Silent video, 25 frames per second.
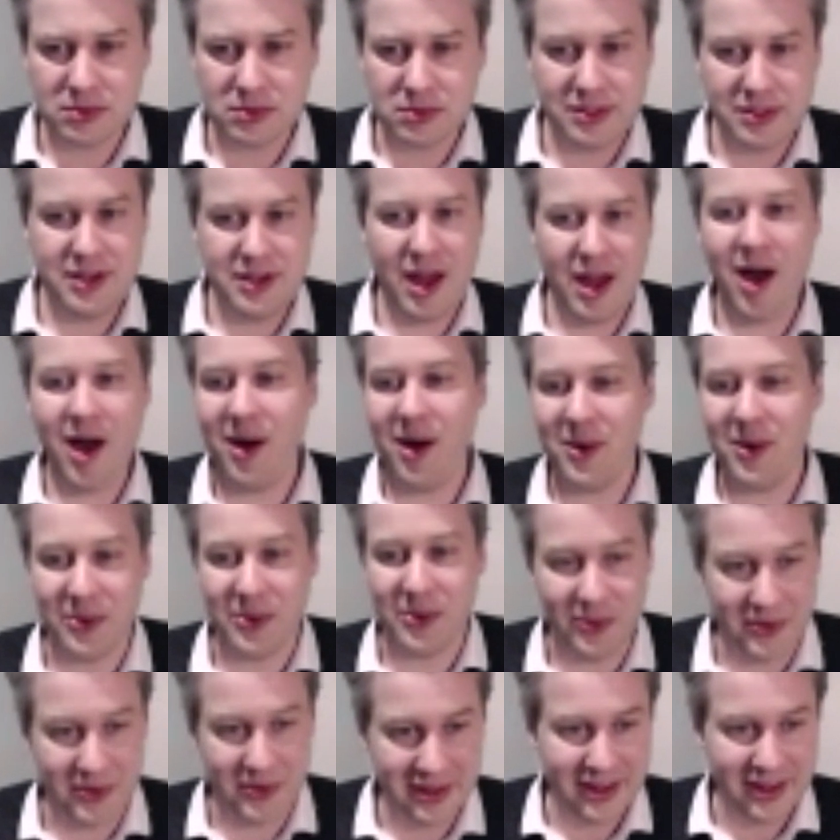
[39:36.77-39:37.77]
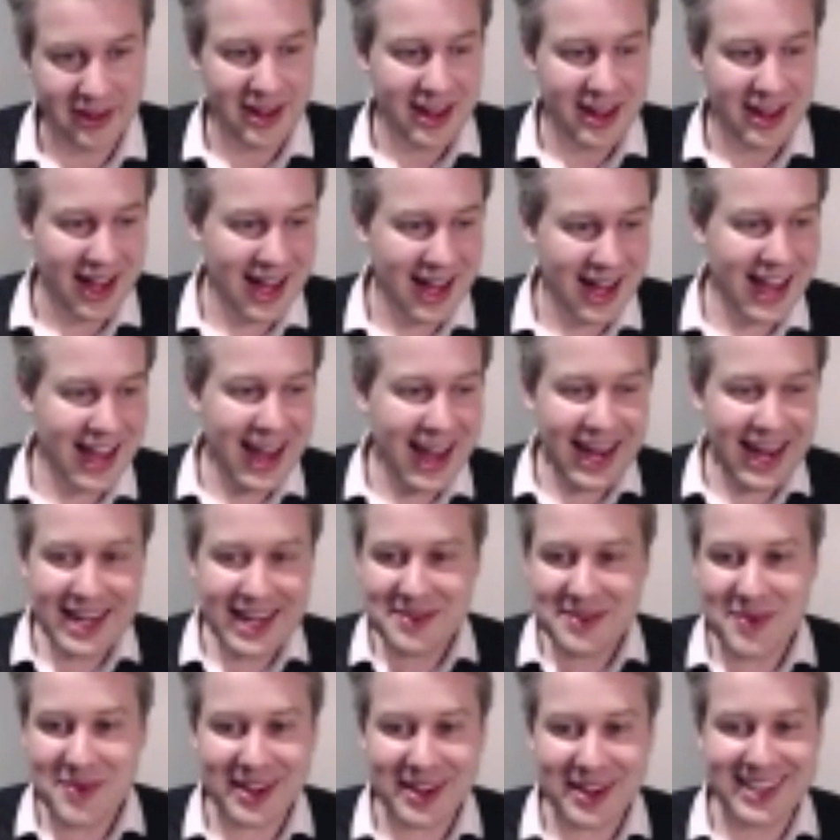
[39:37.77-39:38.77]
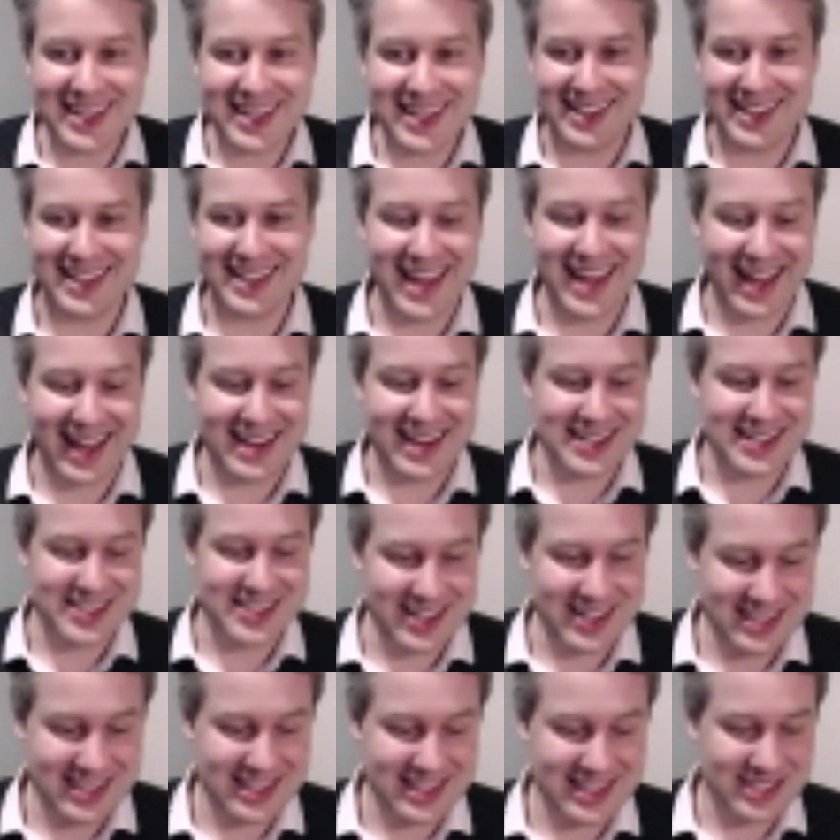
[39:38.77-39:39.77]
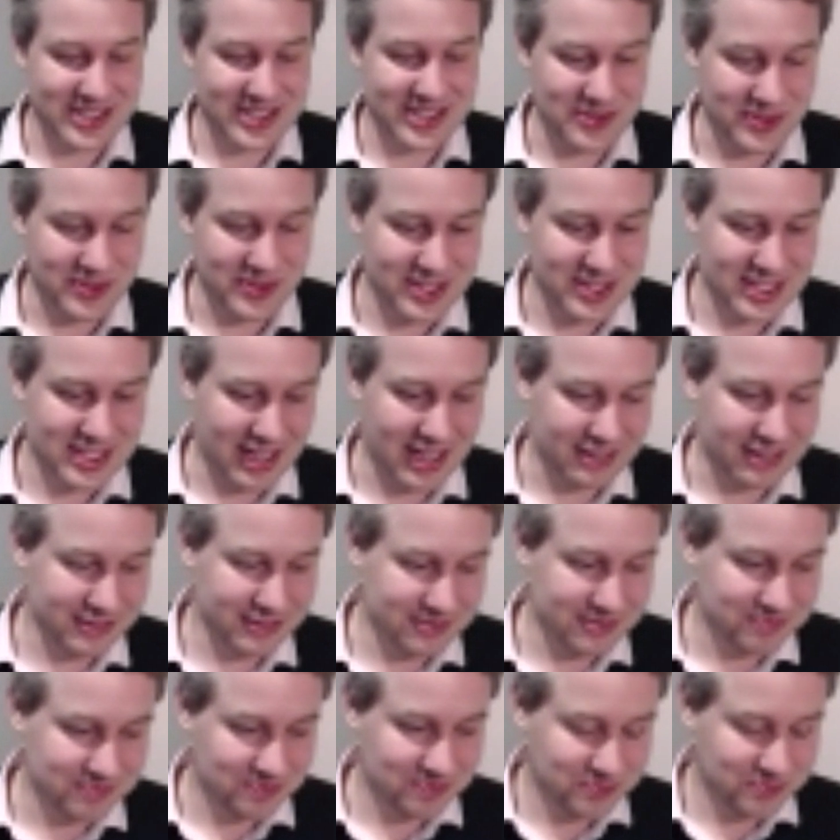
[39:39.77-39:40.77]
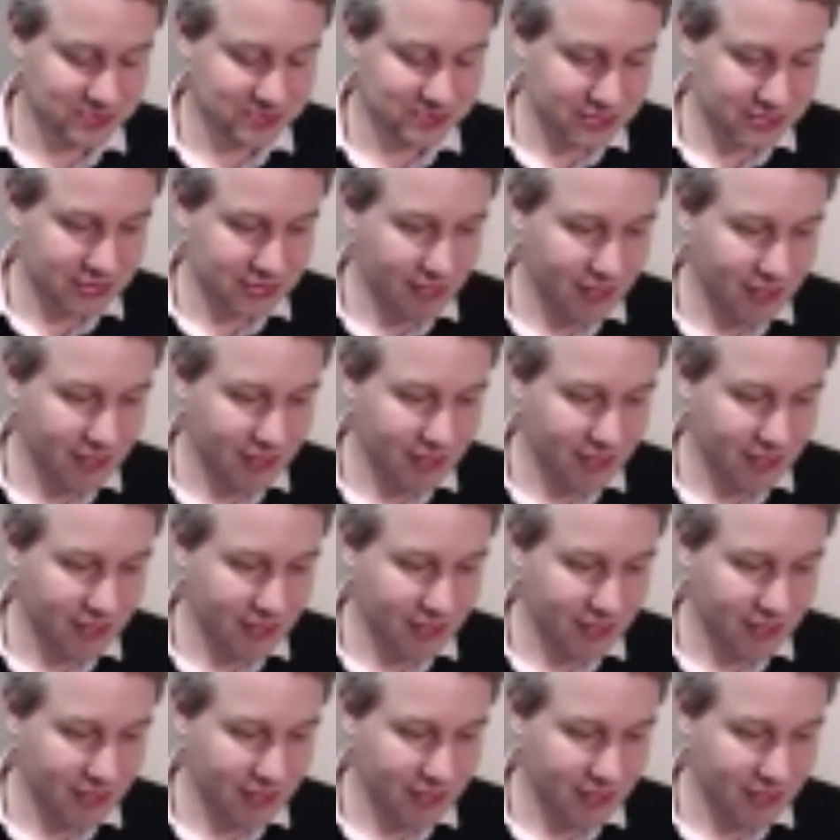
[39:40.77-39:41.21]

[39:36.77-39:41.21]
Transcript: No, uh, anyone can engage in this sort of stuff. Mm.